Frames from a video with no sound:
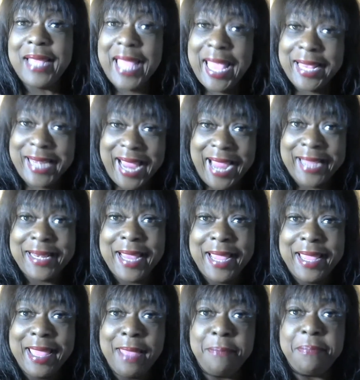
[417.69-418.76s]
at 8
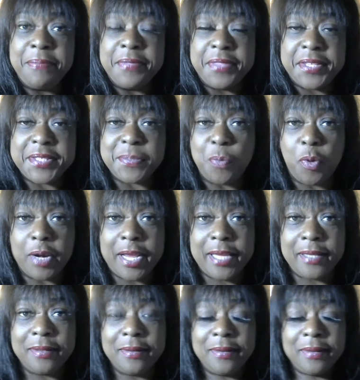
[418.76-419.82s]
a.m. this morning.
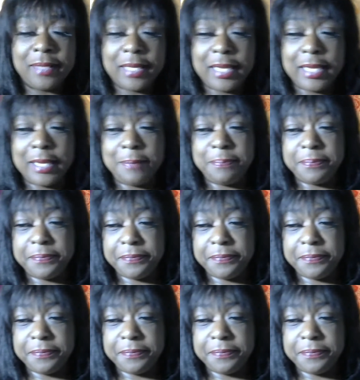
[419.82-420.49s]
The